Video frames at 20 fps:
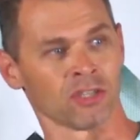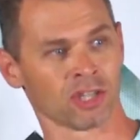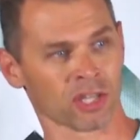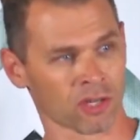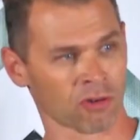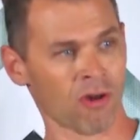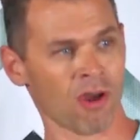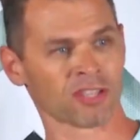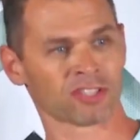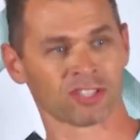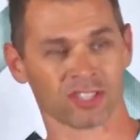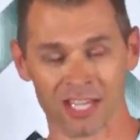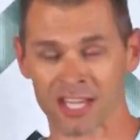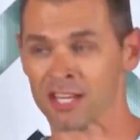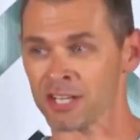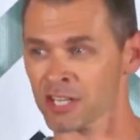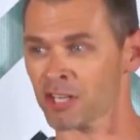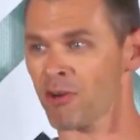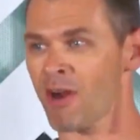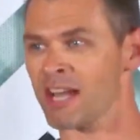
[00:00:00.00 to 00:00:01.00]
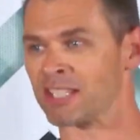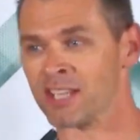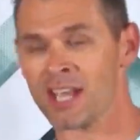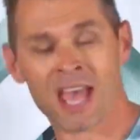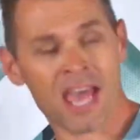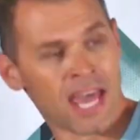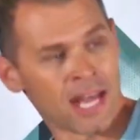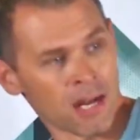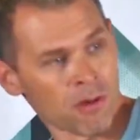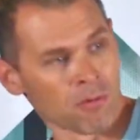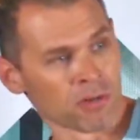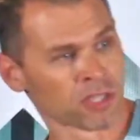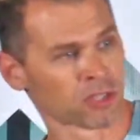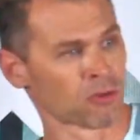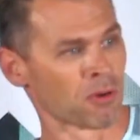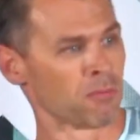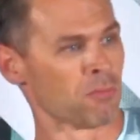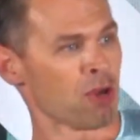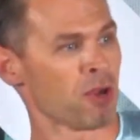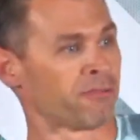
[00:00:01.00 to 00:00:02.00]
to the cross in Christ and it
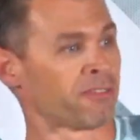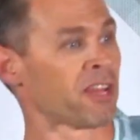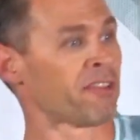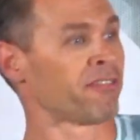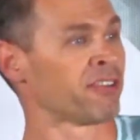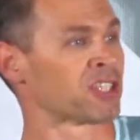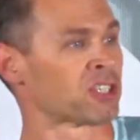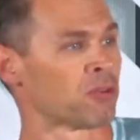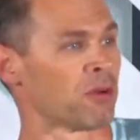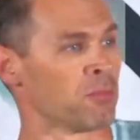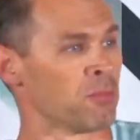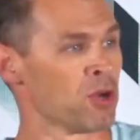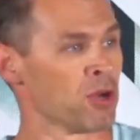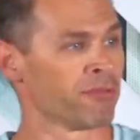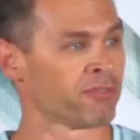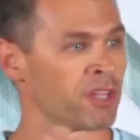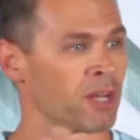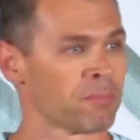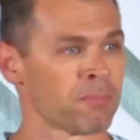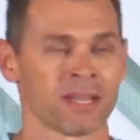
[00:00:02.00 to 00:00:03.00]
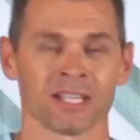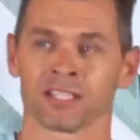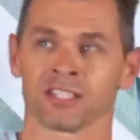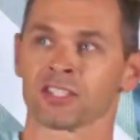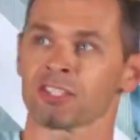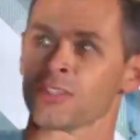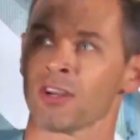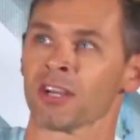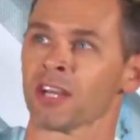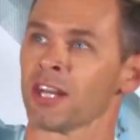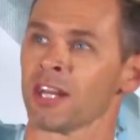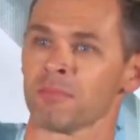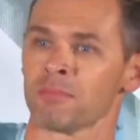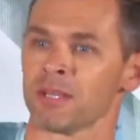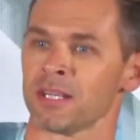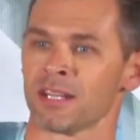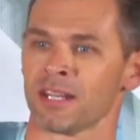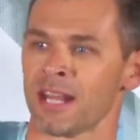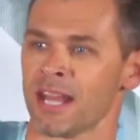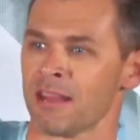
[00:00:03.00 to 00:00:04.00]
was removed, if it's removed, it means it's not going to
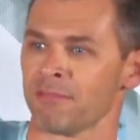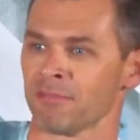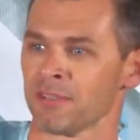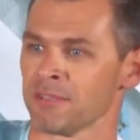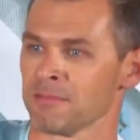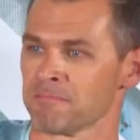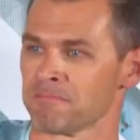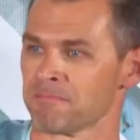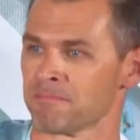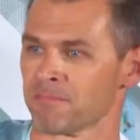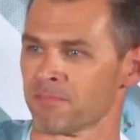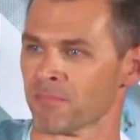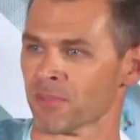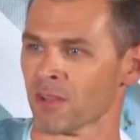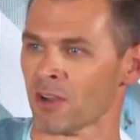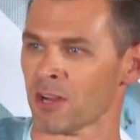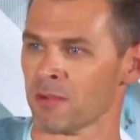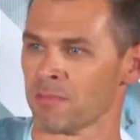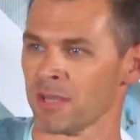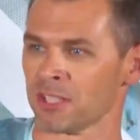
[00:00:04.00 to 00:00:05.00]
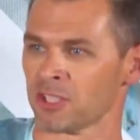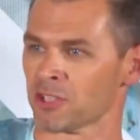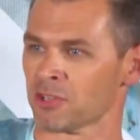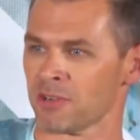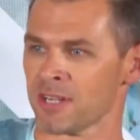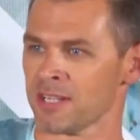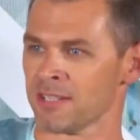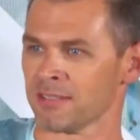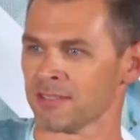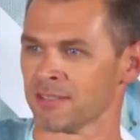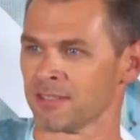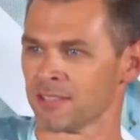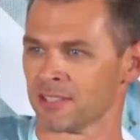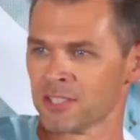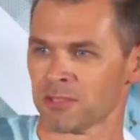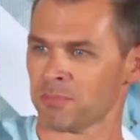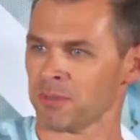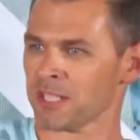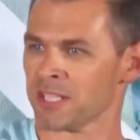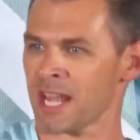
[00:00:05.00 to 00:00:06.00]
be in heaven on a big screen.
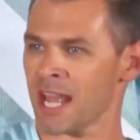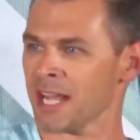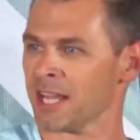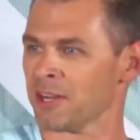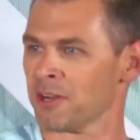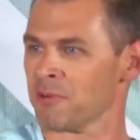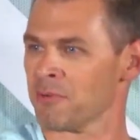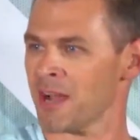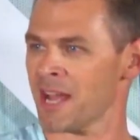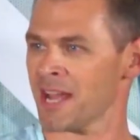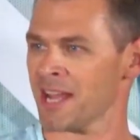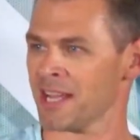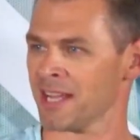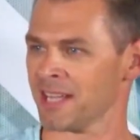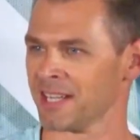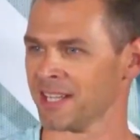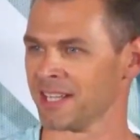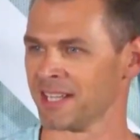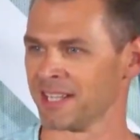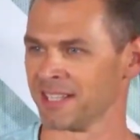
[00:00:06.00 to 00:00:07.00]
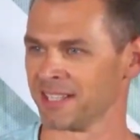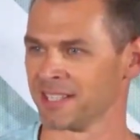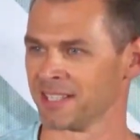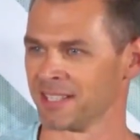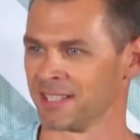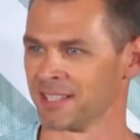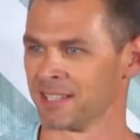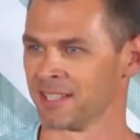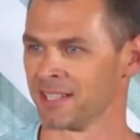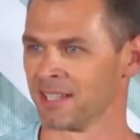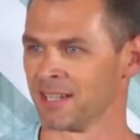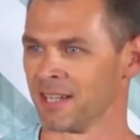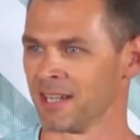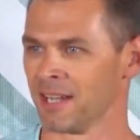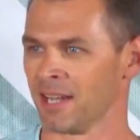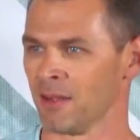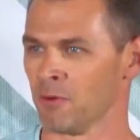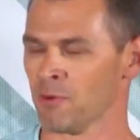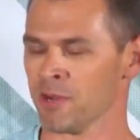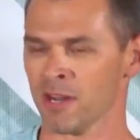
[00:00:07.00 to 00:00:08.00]
It's been taken away.
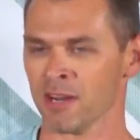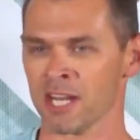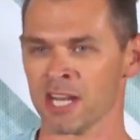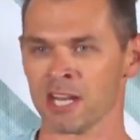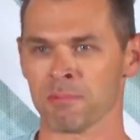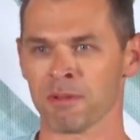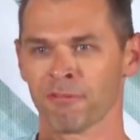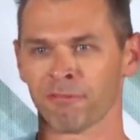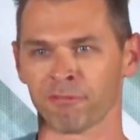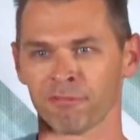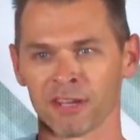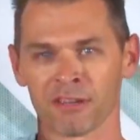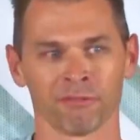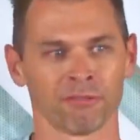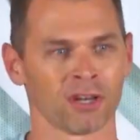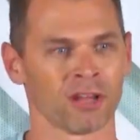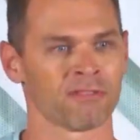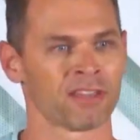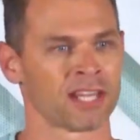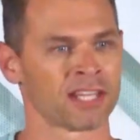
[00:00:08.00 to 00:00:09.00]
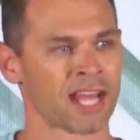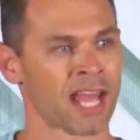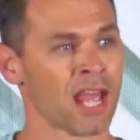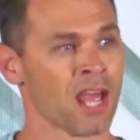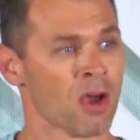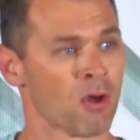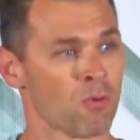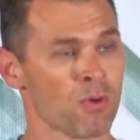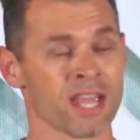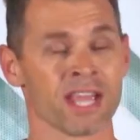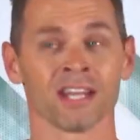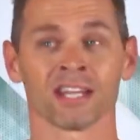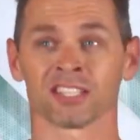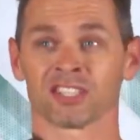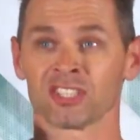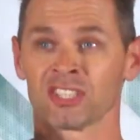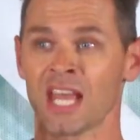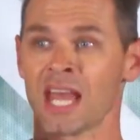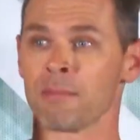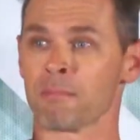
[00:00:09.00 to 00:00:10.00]
We don't need to be fearful of that day. We're going to
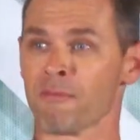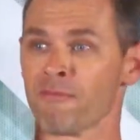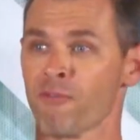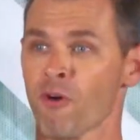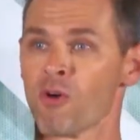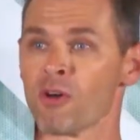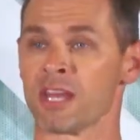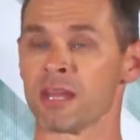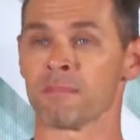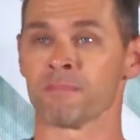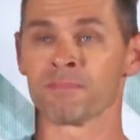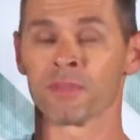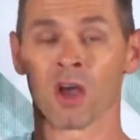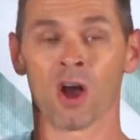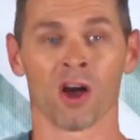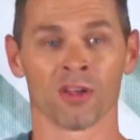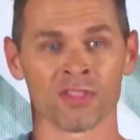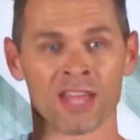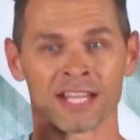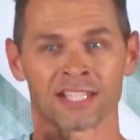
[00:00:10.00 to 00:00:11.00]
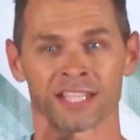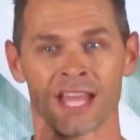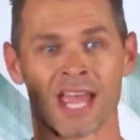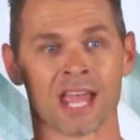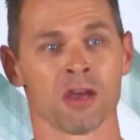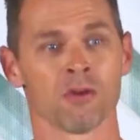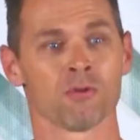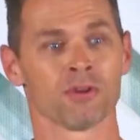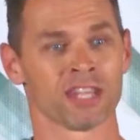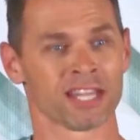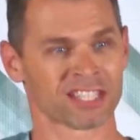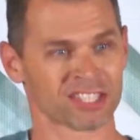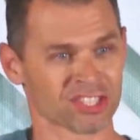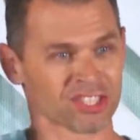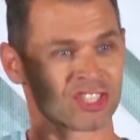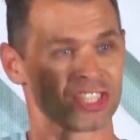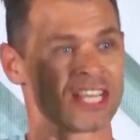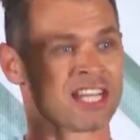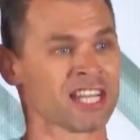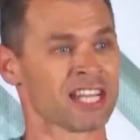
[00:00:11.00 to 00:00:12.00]
stand before Him on that day with
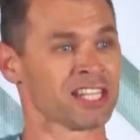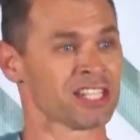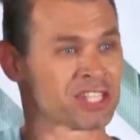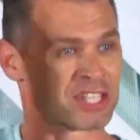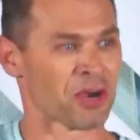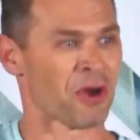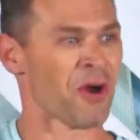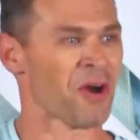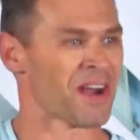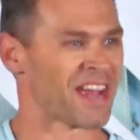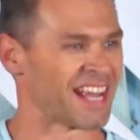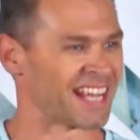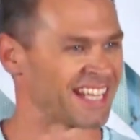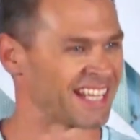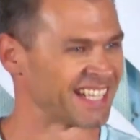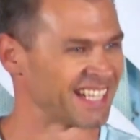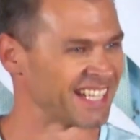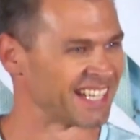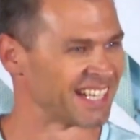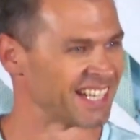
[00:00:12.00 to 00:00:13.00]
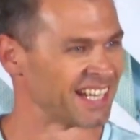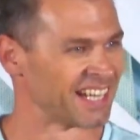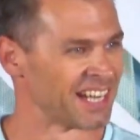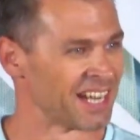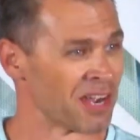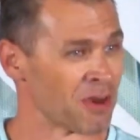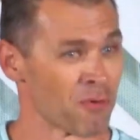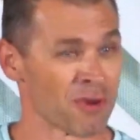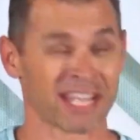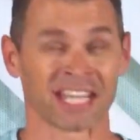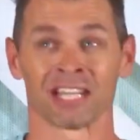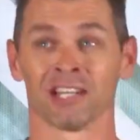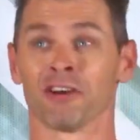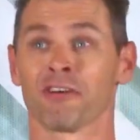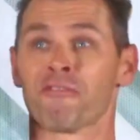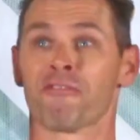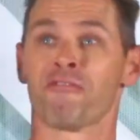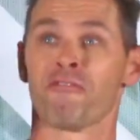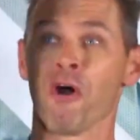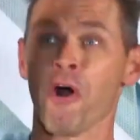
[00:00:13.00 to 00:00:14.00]
exceeding joy. We can
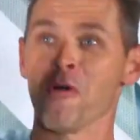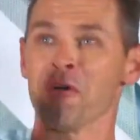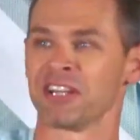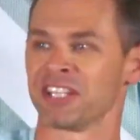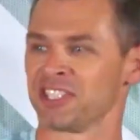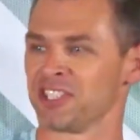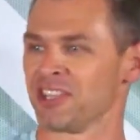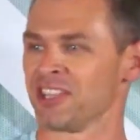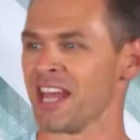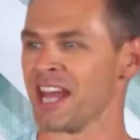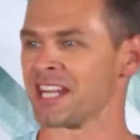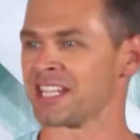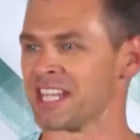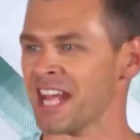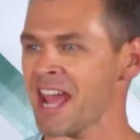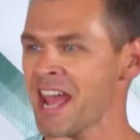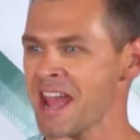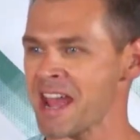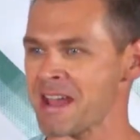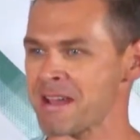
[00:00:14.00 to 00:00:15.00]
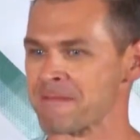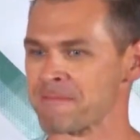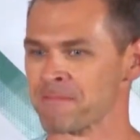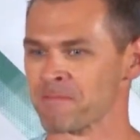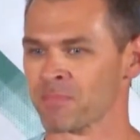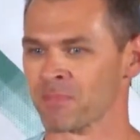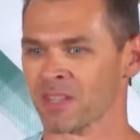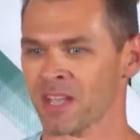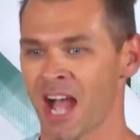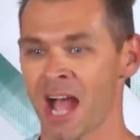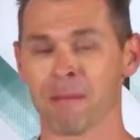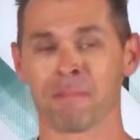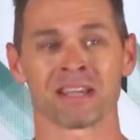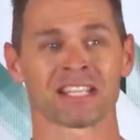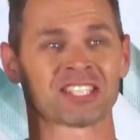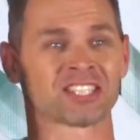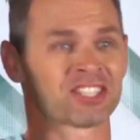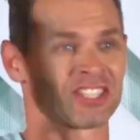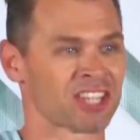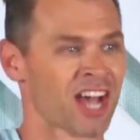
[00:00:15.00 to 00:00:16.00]
look forward to that day. I'm
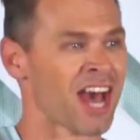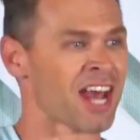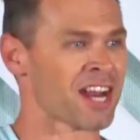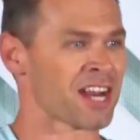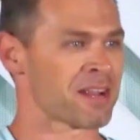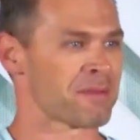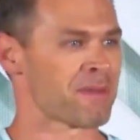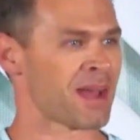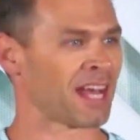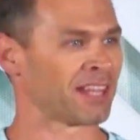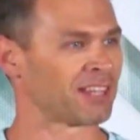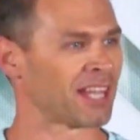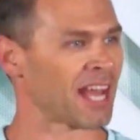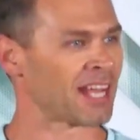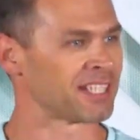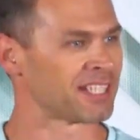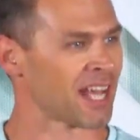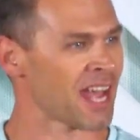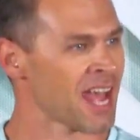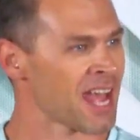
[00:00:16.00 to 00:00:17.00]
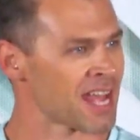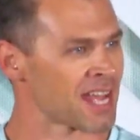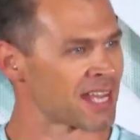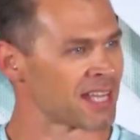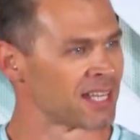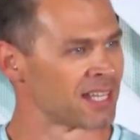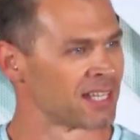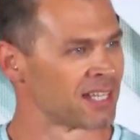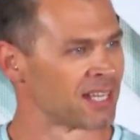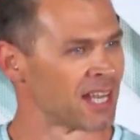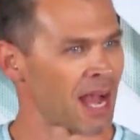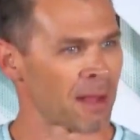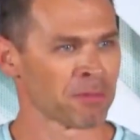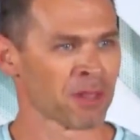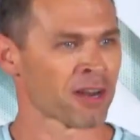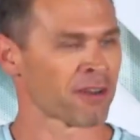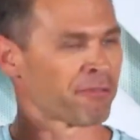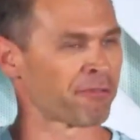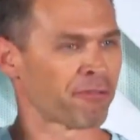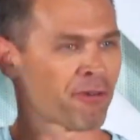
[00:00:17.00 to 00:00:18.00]
excited about that day. I'm
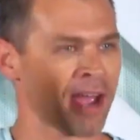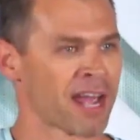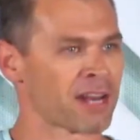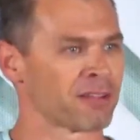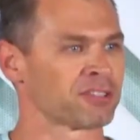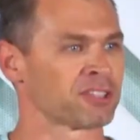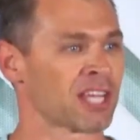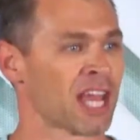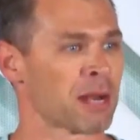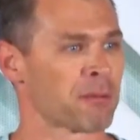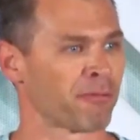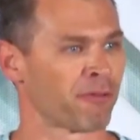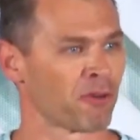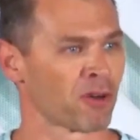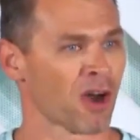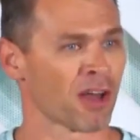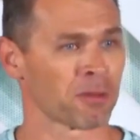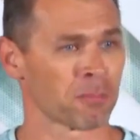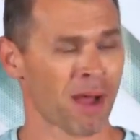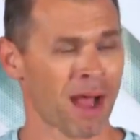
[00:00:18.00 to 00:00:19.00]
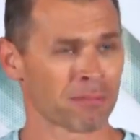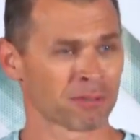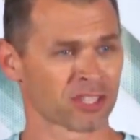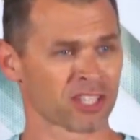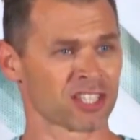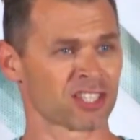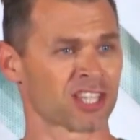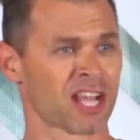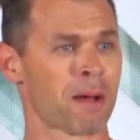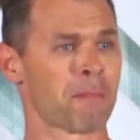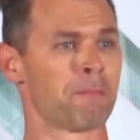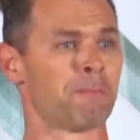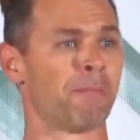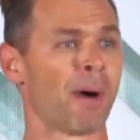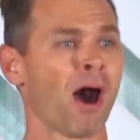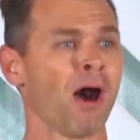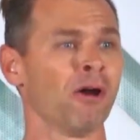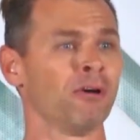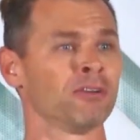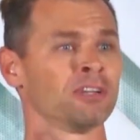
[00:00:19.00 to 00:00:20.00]
not afraid of standing before God. The Bible says, come
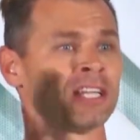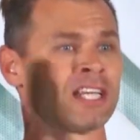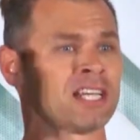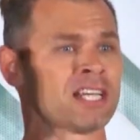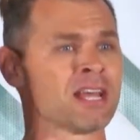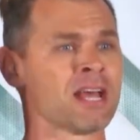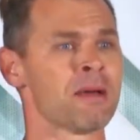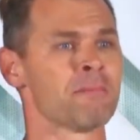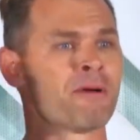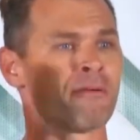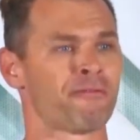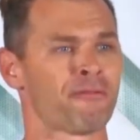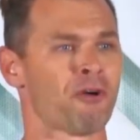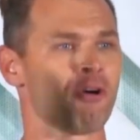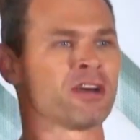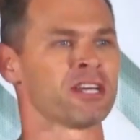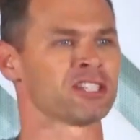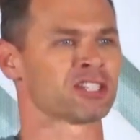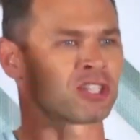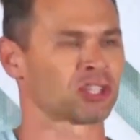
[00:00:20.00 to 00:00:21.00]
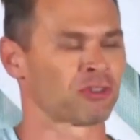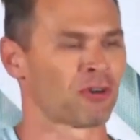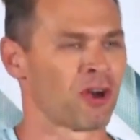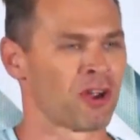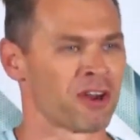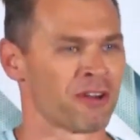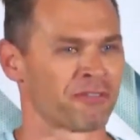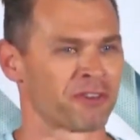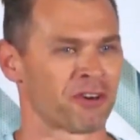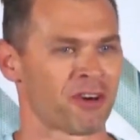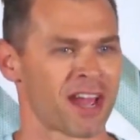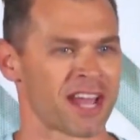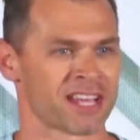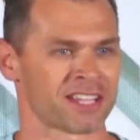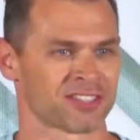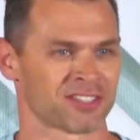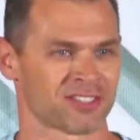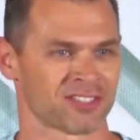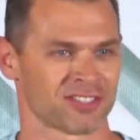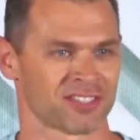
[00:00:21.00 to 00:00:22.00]
boldly before his throne of
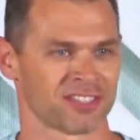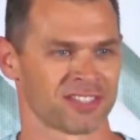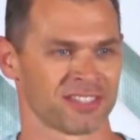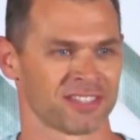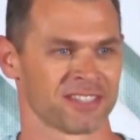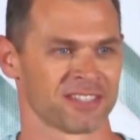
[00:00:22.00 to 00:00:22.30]
grace.